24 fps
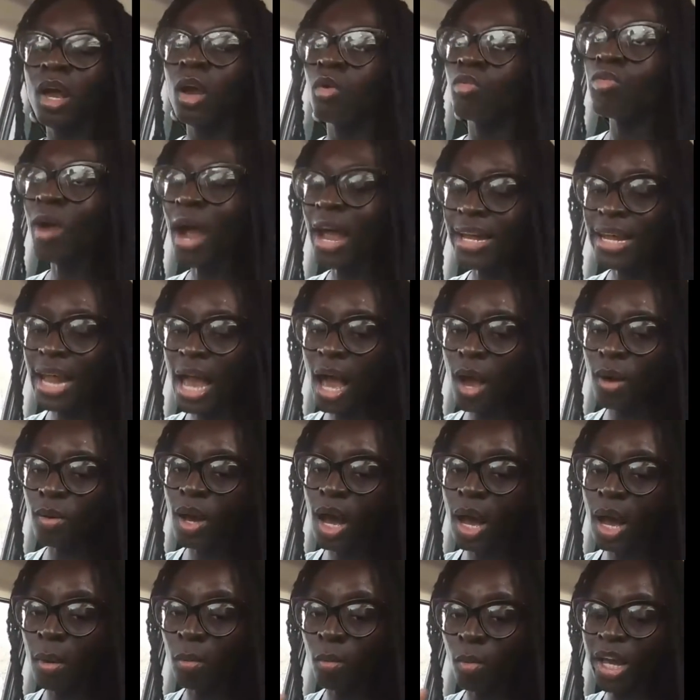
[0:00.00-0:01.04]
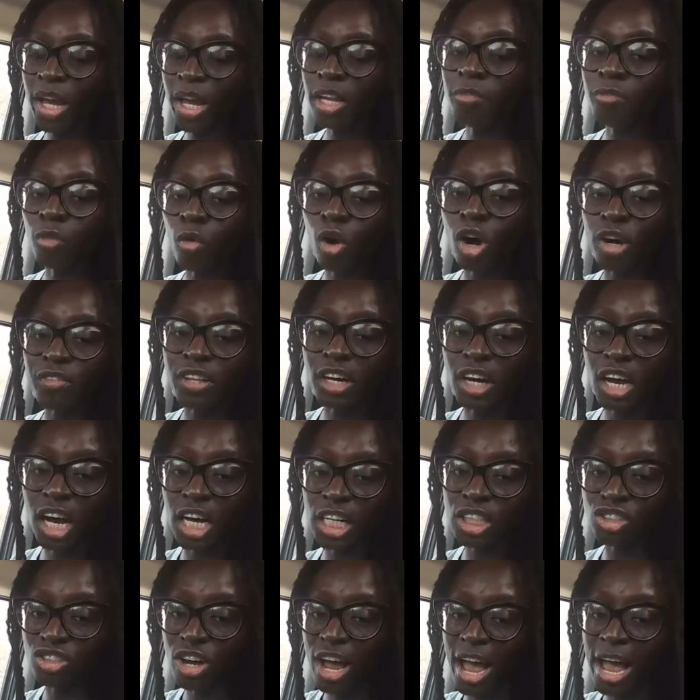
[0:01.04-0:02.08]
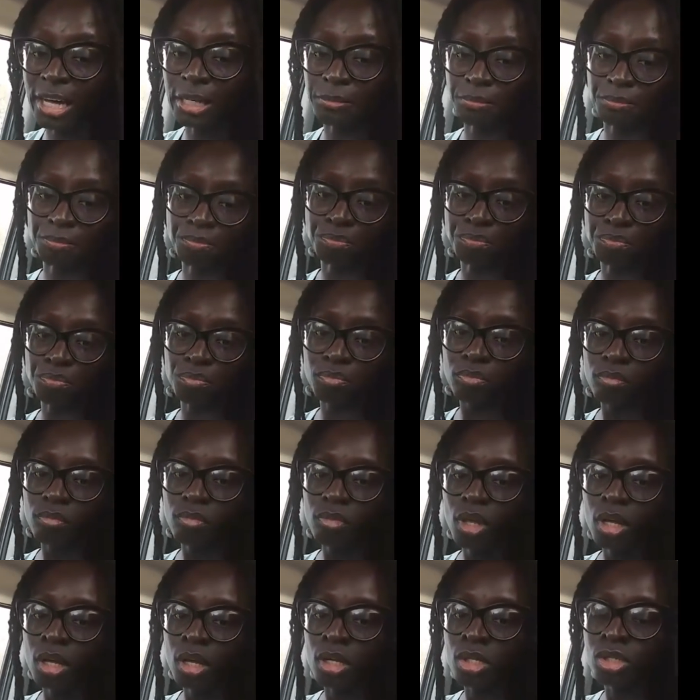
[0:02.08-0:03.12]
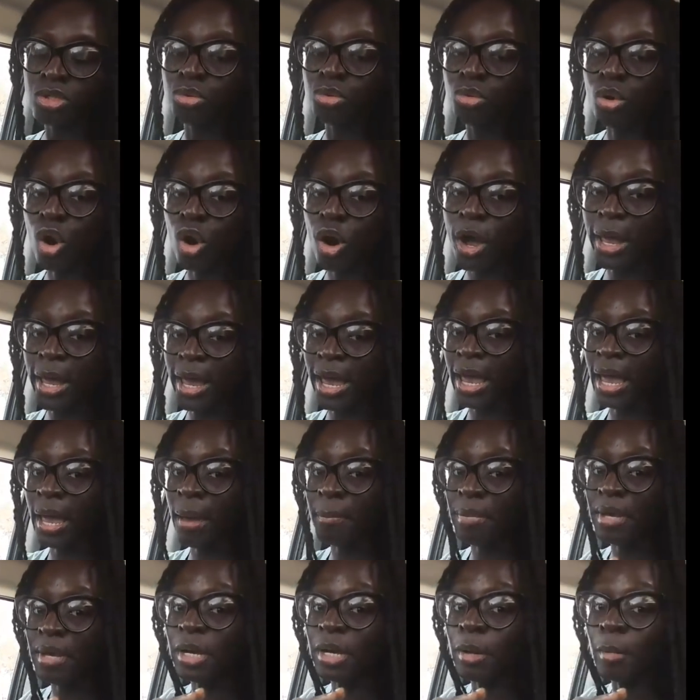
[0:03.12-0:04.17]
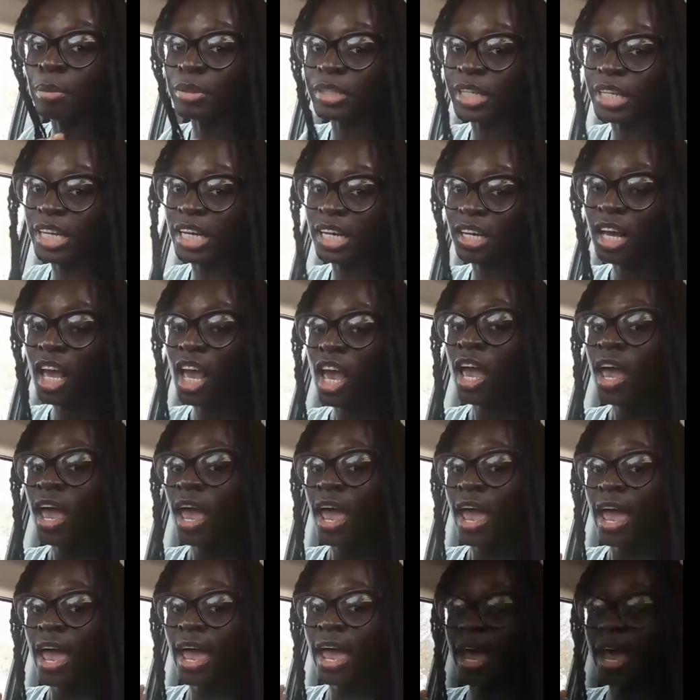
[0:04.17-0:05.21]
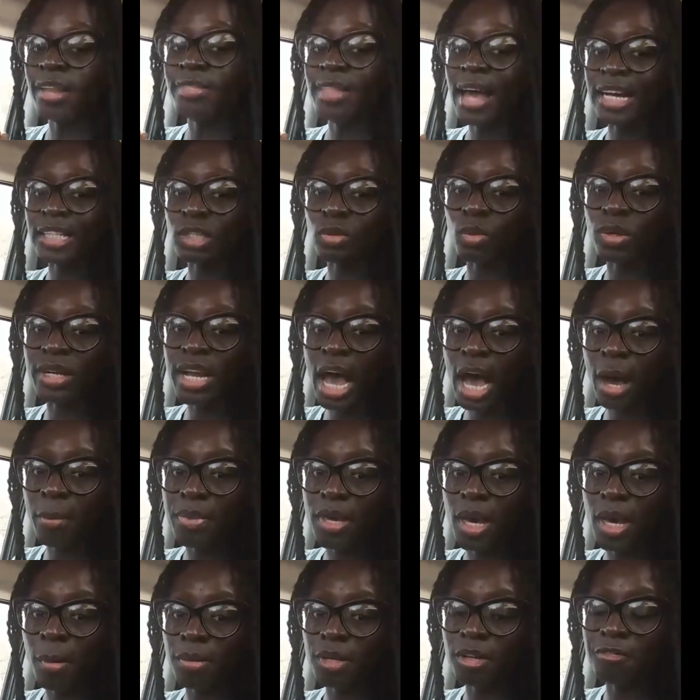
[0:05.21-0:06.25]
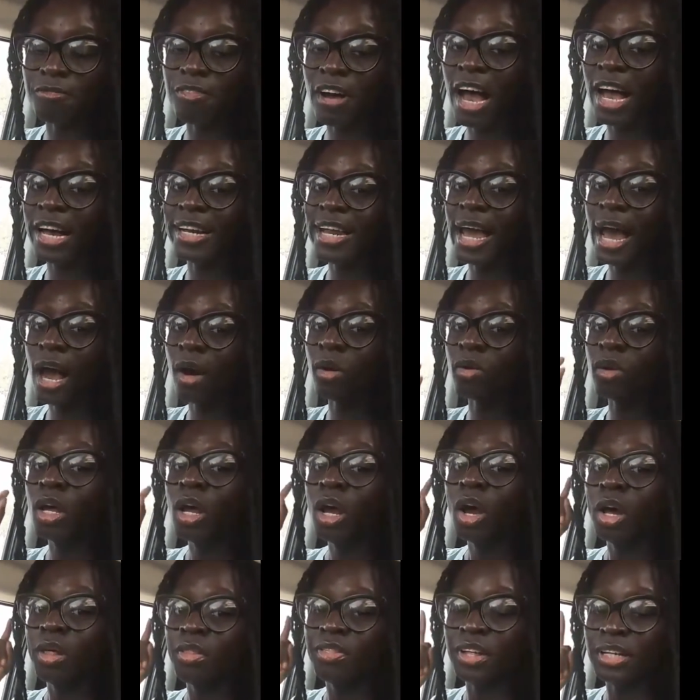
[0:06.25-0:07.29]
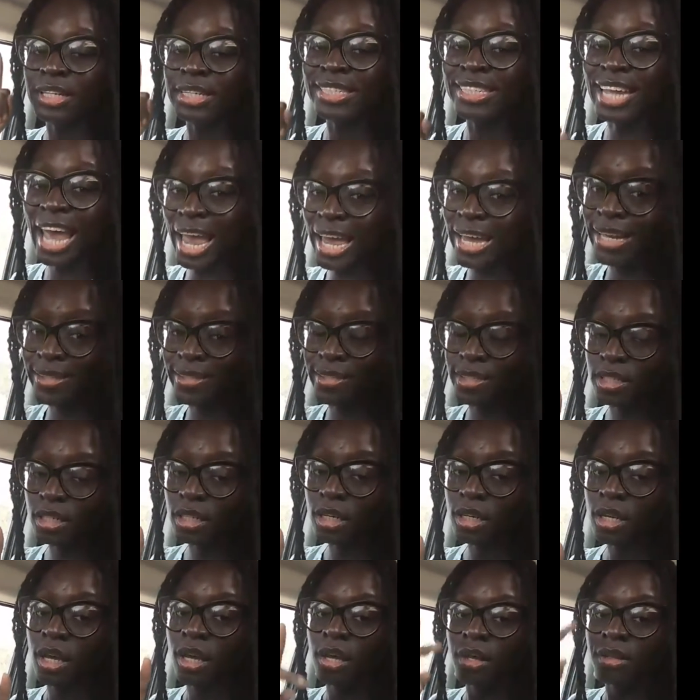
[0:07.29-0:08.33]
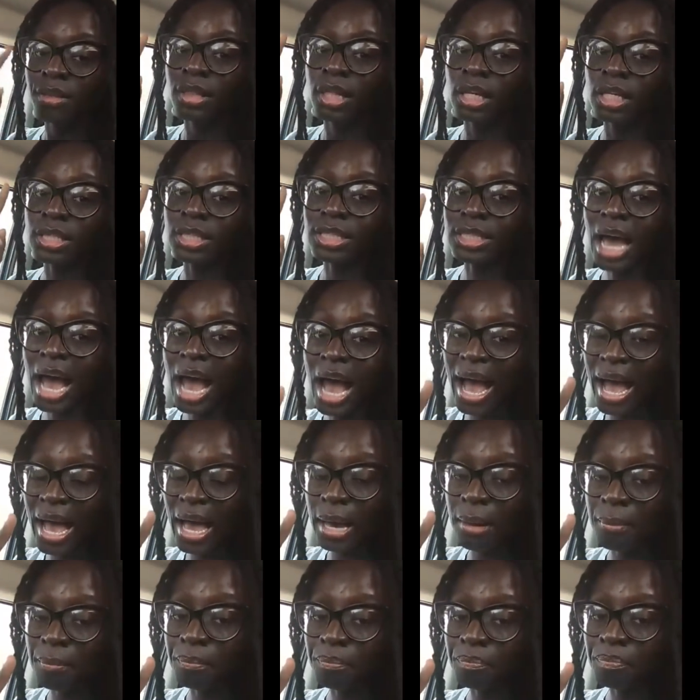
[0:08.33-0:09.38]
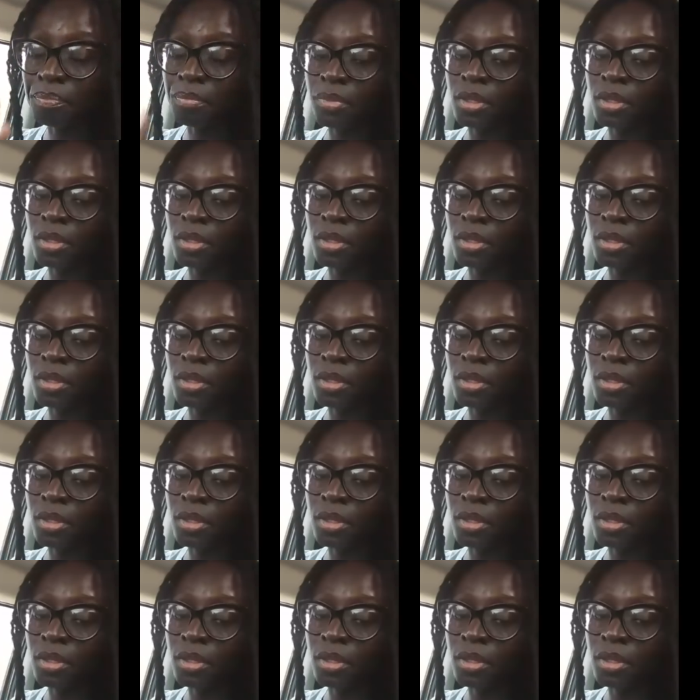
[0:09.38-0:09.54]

Right now, I'm waiting for the contract to go ahead and be completed. And that's when I'll be able to find out the date, the time,